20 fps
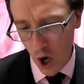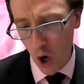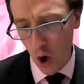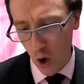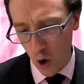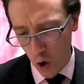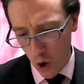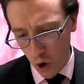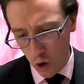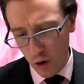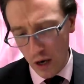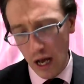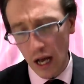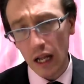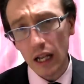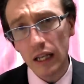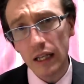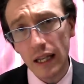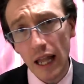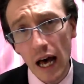or
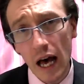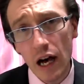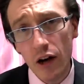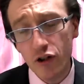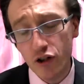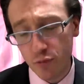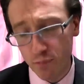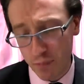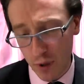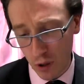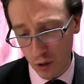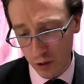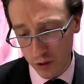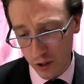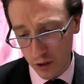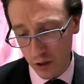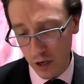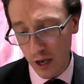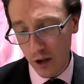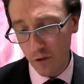a large
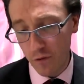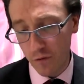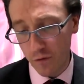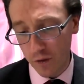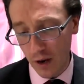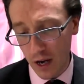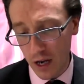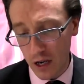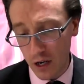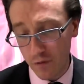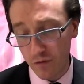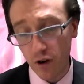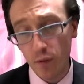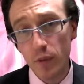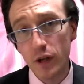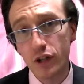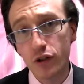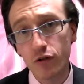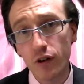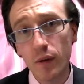boulder flung from
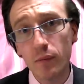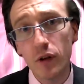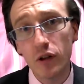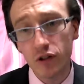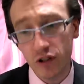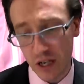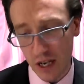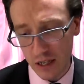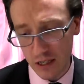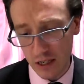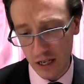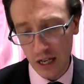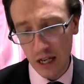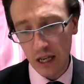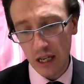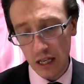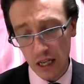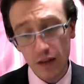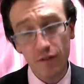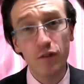a trebuchet,
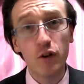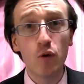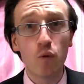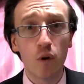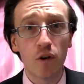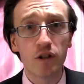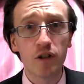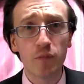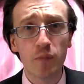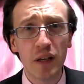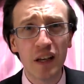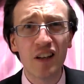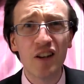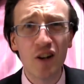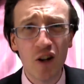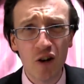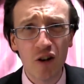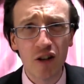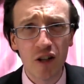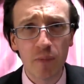if you want to be a
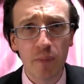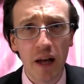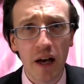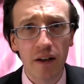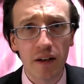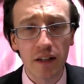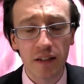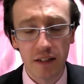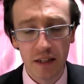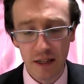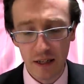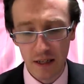nerd about it.